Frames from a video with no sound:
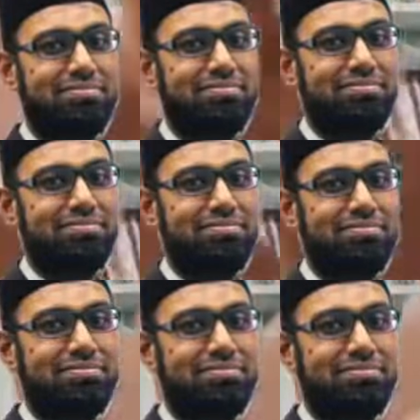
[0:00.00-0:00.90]

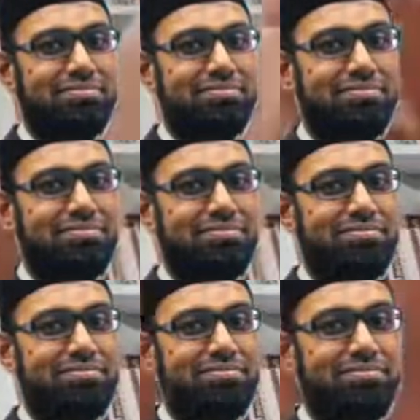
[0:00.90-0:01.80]

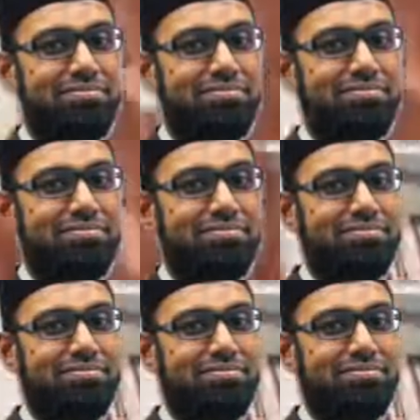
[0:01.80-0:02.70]

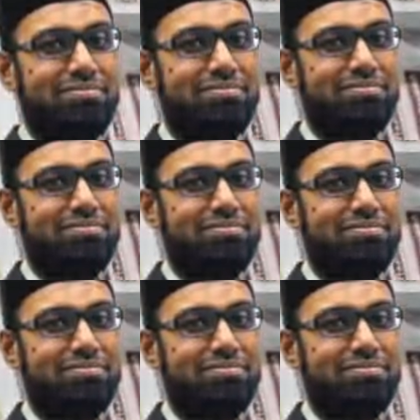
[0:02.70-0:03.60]

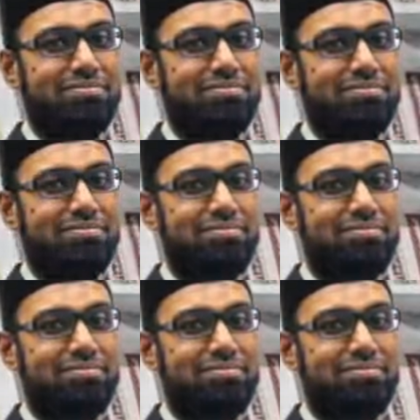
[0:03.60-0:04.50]

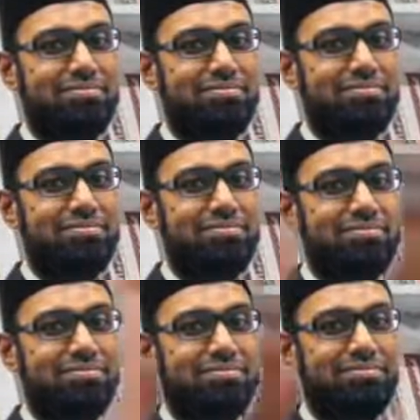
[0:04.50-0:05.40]

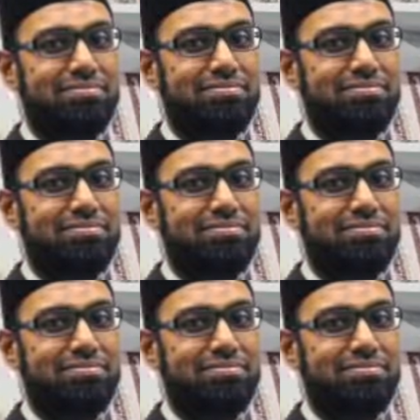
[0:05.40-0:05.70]
(not speaking)